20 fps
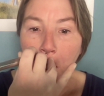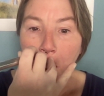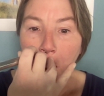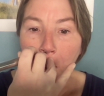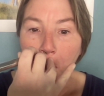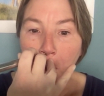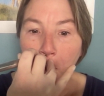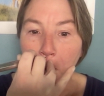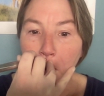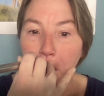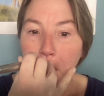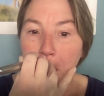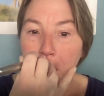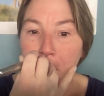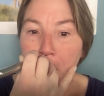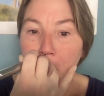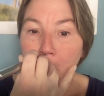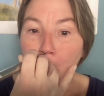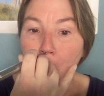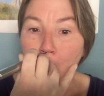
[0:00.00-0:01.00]

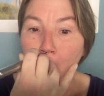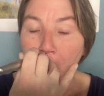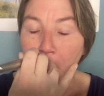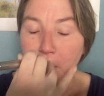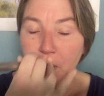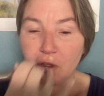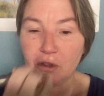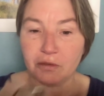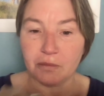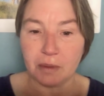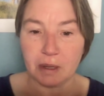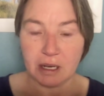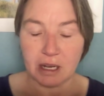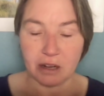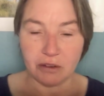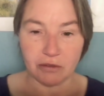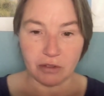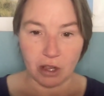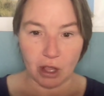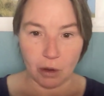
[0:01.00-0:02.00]
encourage more movement
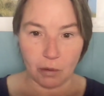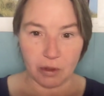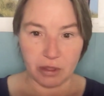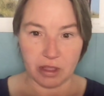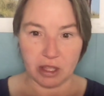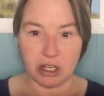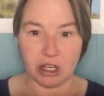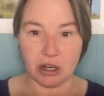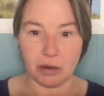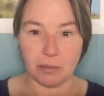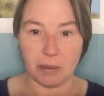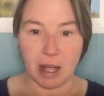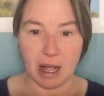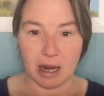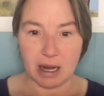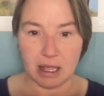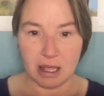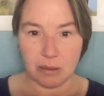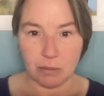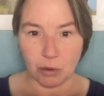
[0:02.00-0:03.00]
and flow within your
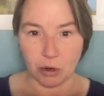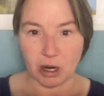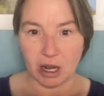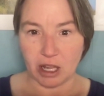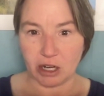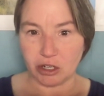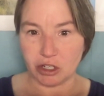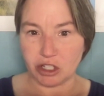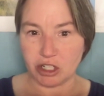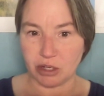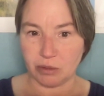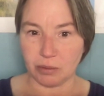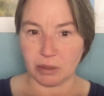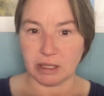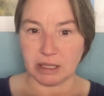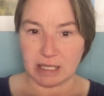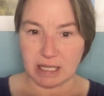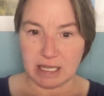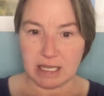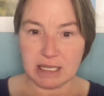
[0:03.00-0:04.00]
body, more energy
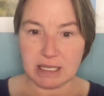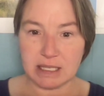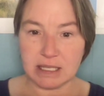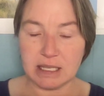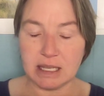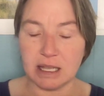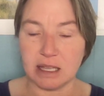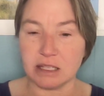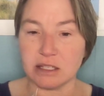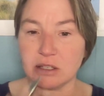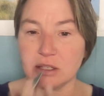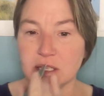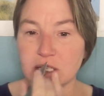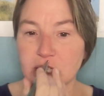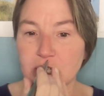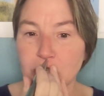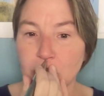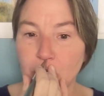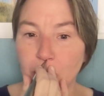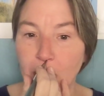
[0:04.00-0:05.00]
release, and so this
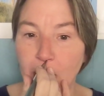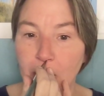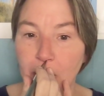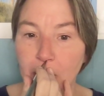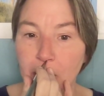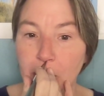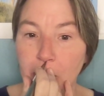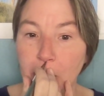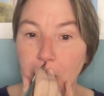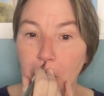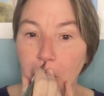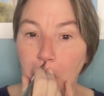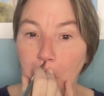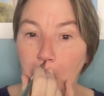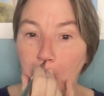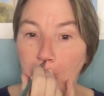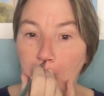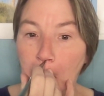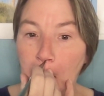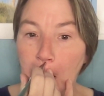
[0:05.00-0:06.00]
is a great one you can
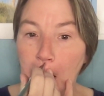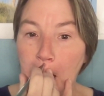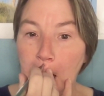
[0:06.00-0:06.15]
work